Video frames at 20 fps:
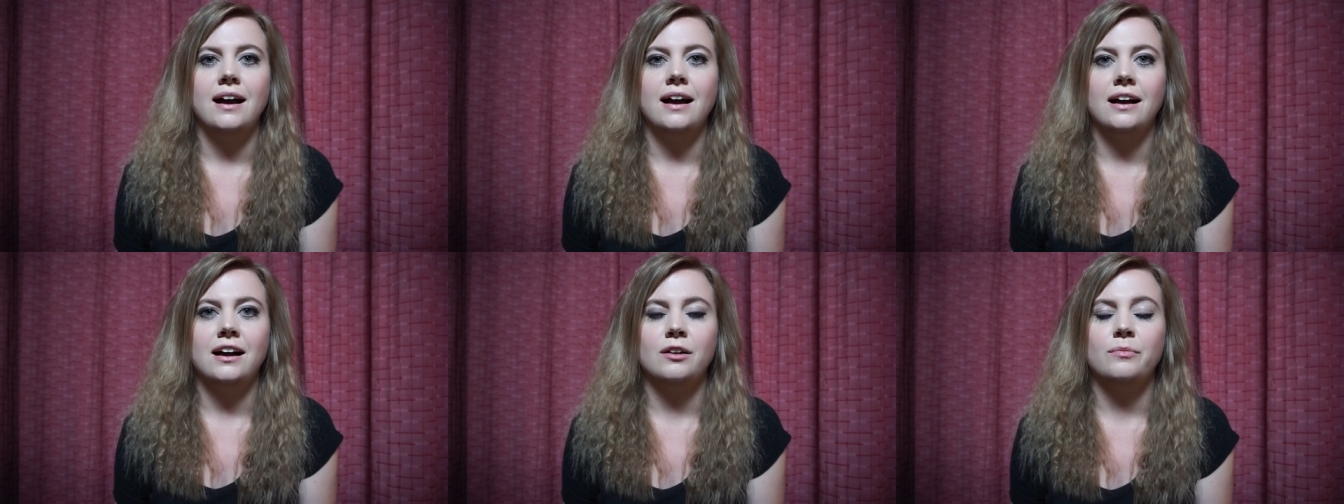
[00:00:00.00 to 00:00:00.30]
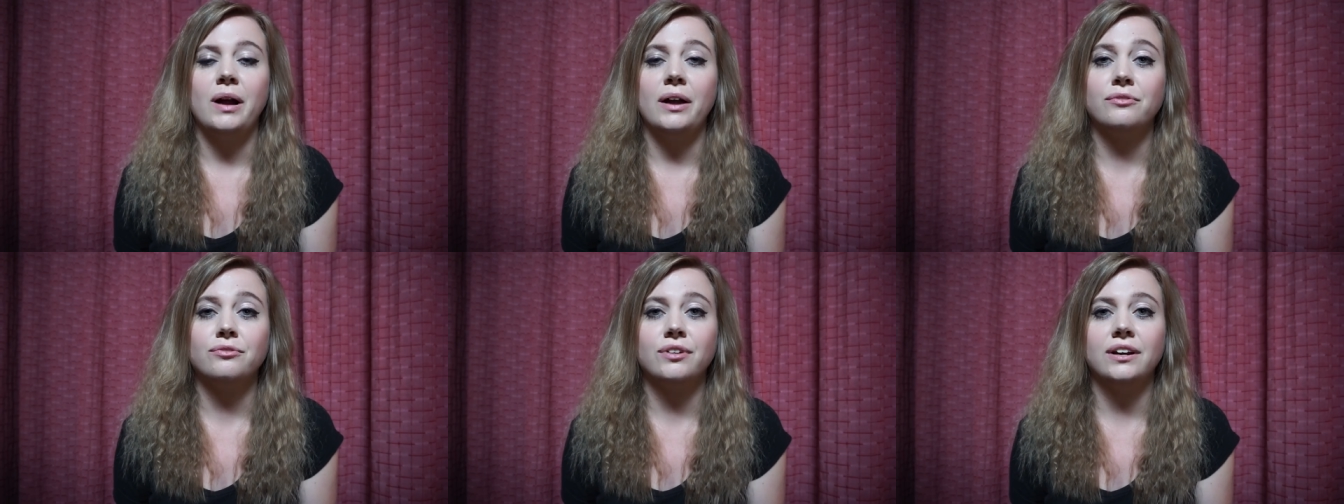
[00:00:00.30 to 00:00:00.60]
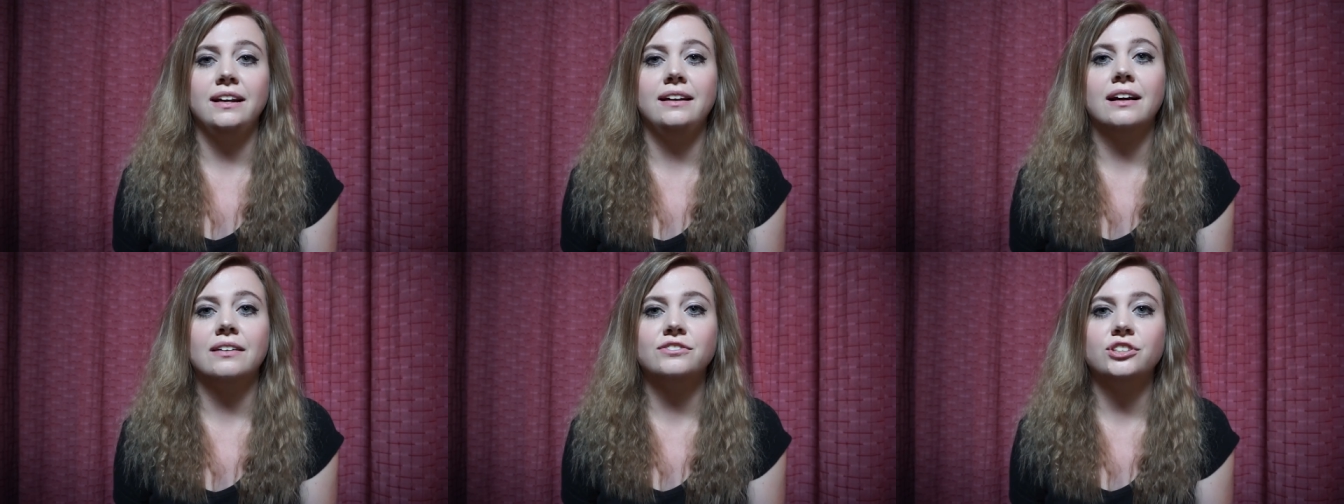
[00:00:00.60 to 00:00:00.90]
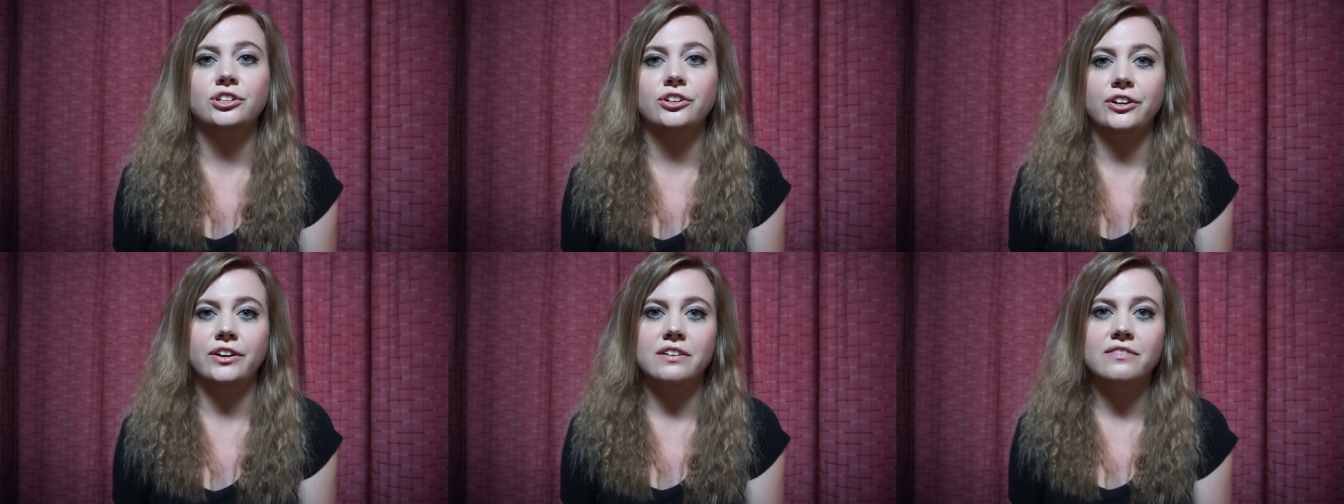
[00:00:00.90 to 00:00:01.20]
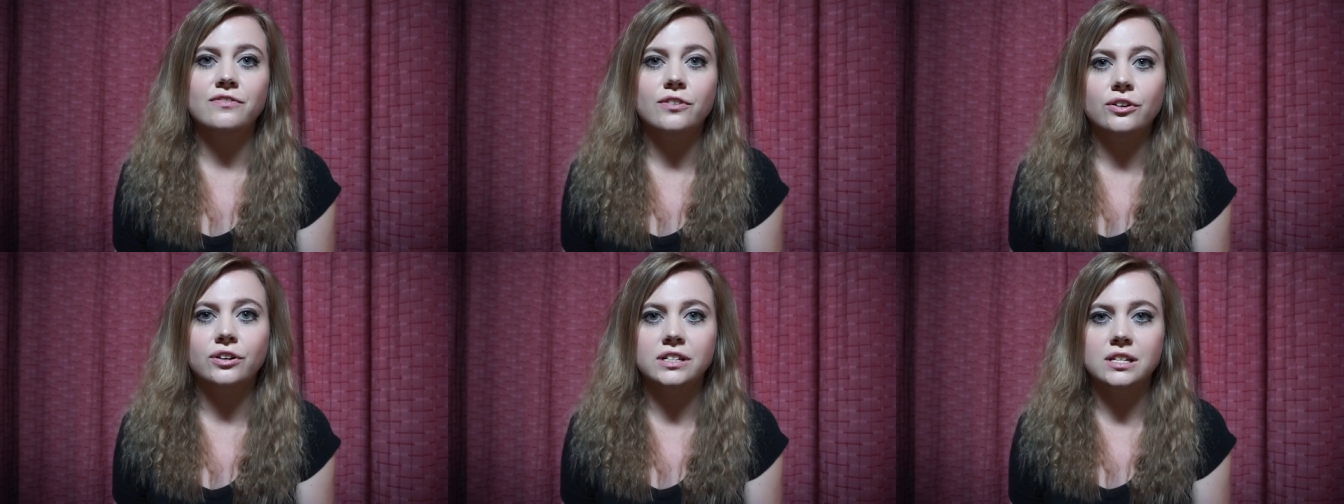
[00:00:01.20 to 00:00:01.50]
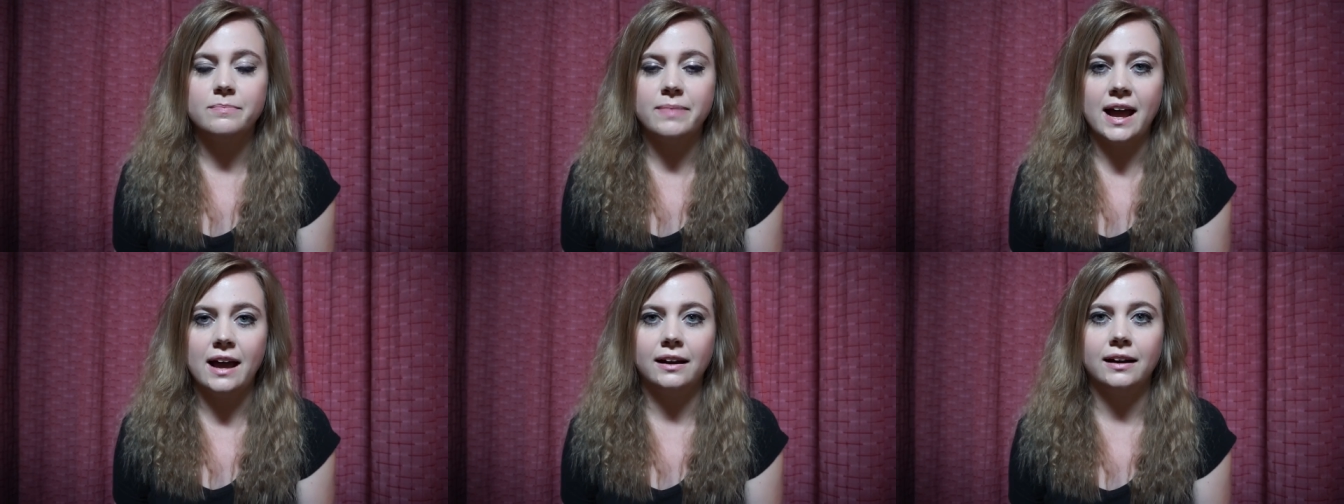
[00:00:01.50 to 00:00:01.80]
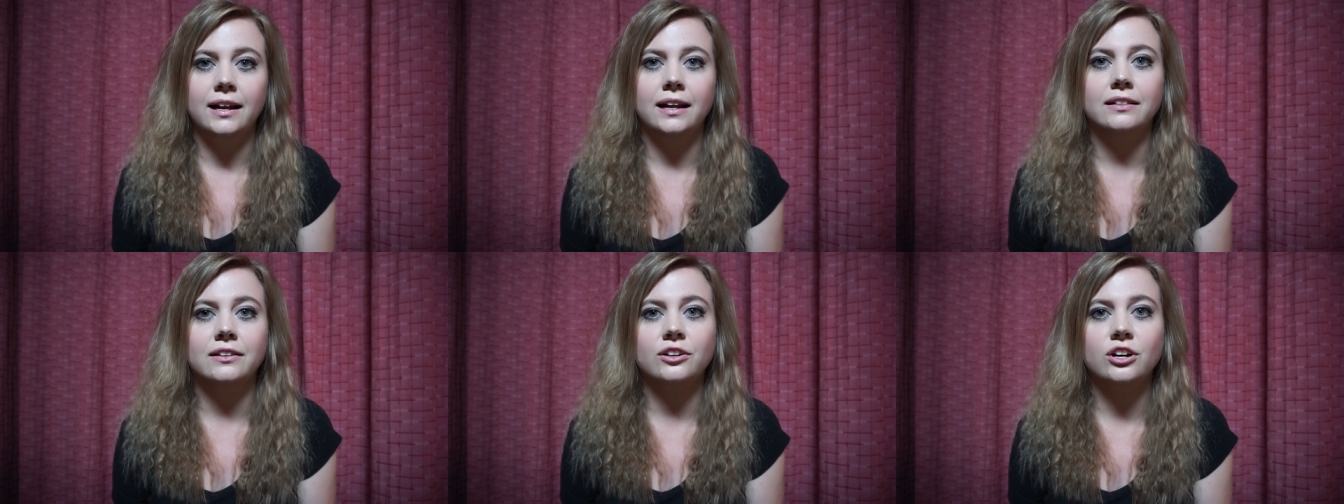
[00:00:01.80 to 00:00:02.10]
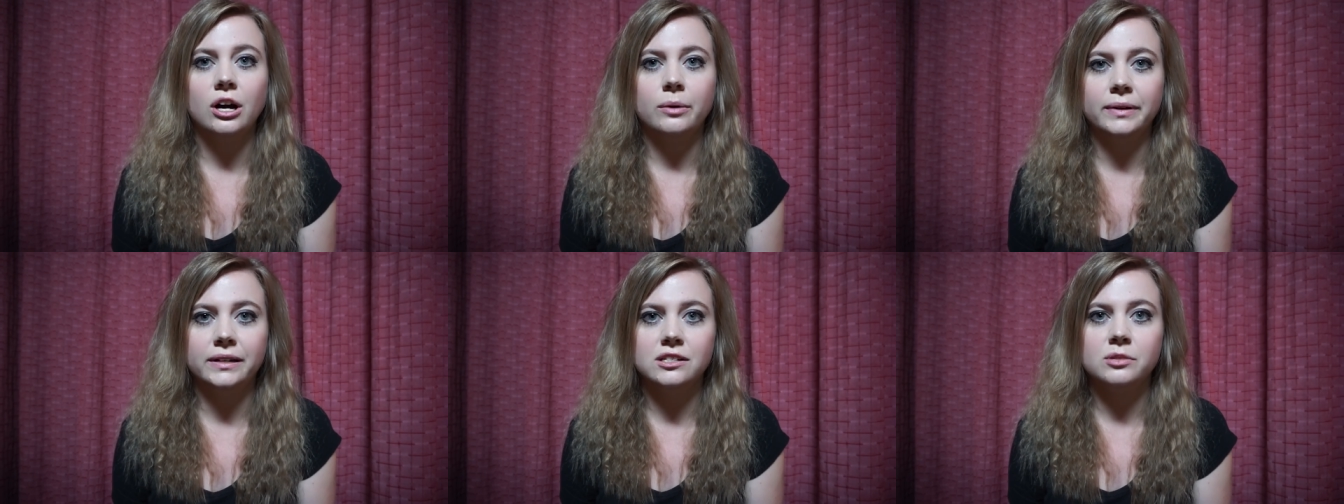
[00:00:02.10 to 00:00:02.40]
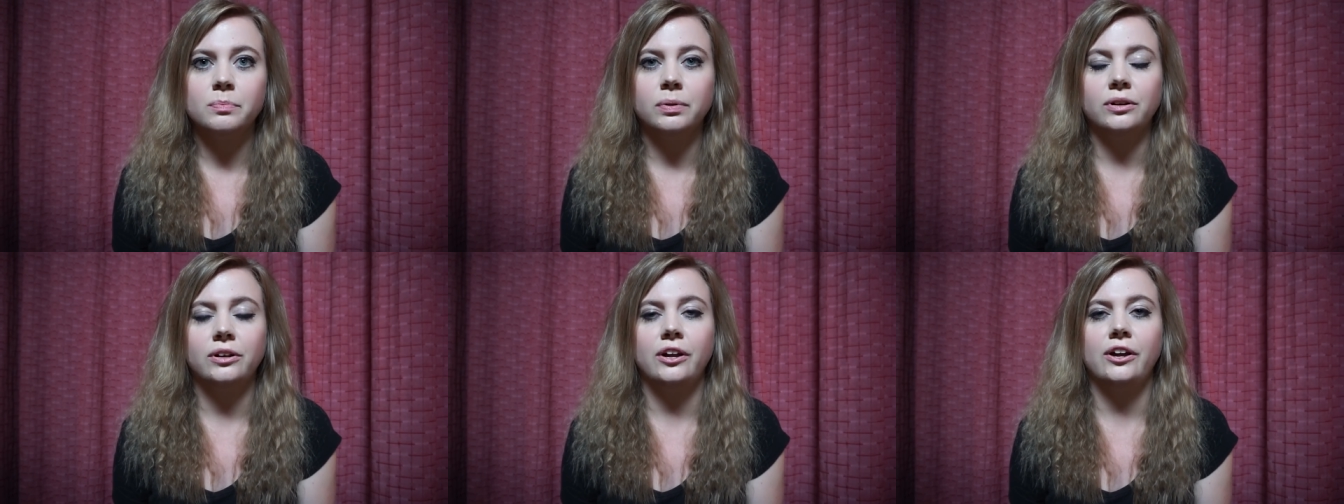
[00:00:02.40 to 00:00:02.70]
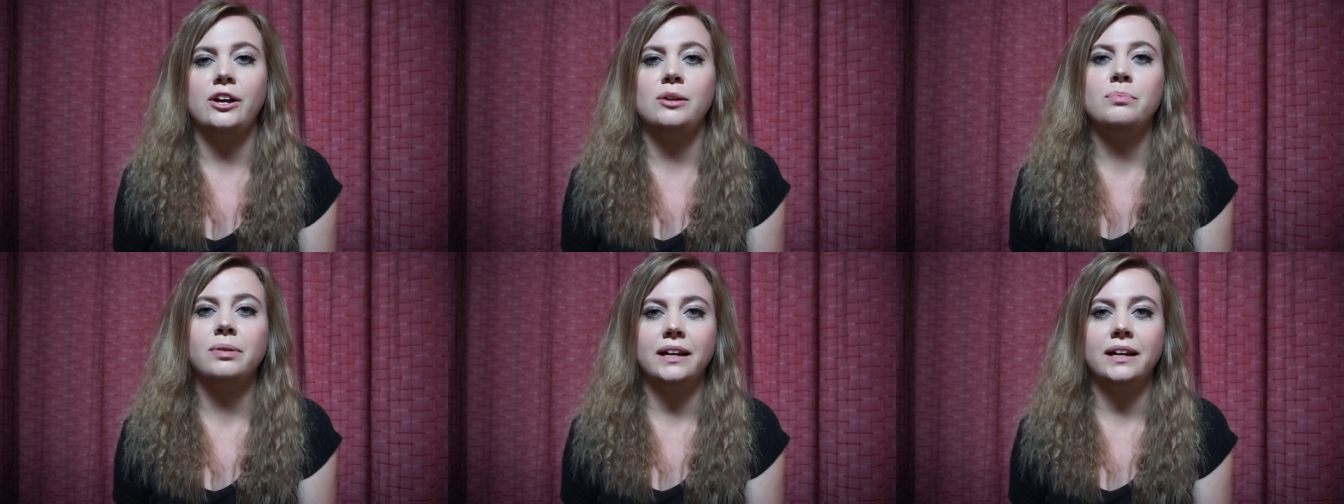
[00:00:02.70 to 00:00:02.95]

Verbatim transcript: I'd really love to know your thoughts about it in the comments below.